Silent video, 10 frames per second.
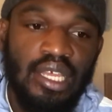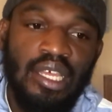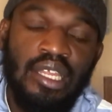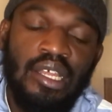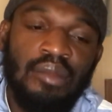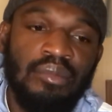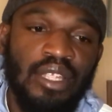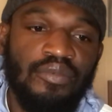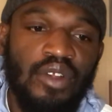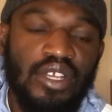And as
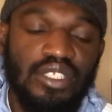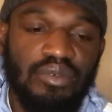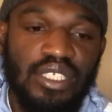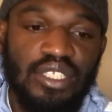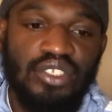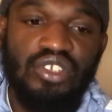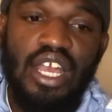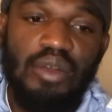far as the rest of the trial,